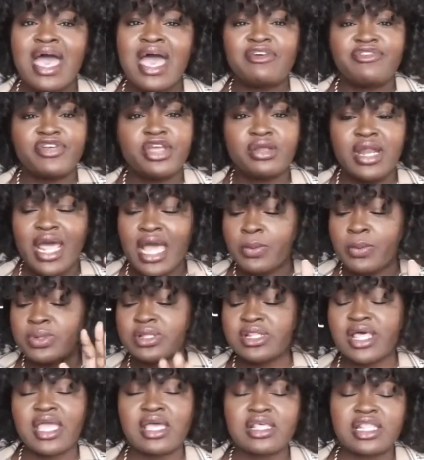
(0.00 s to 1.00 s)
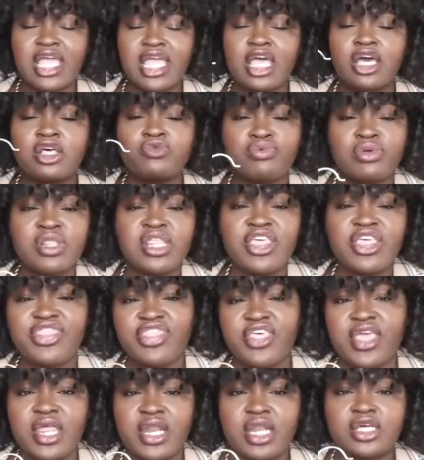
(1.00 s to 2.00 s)
I figured I would layer like a really
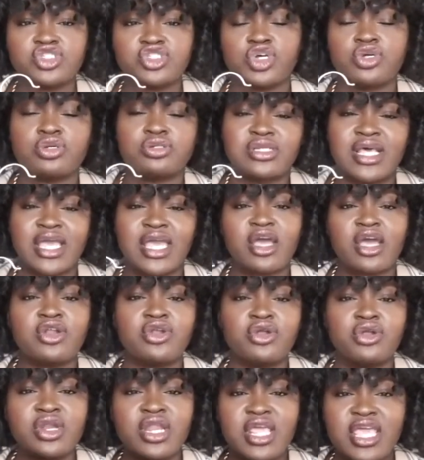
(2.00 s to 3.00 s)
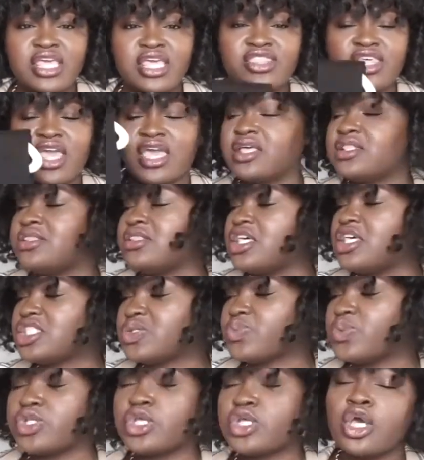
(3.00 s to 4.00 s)
thin turtleneck underneath, and
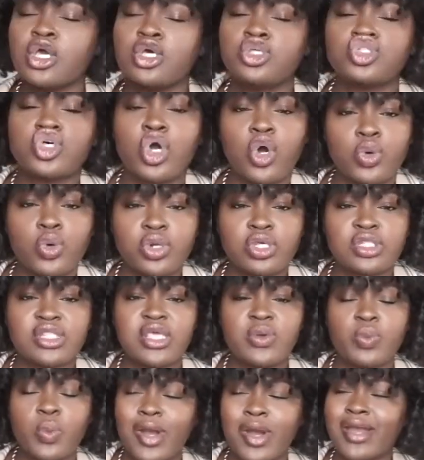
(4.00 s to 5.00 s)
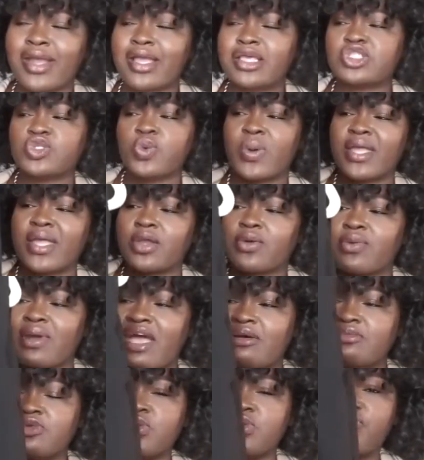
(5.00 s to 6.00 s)
this would totally work. So I
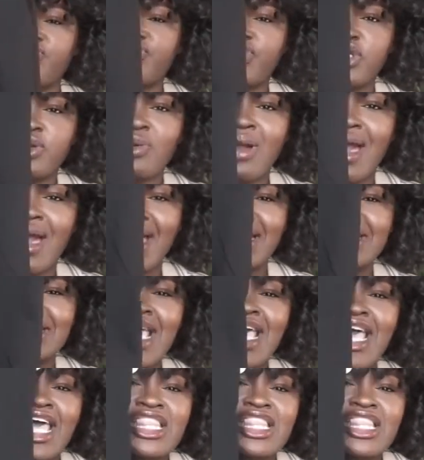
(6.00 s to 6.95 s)
grabbed one for you guys.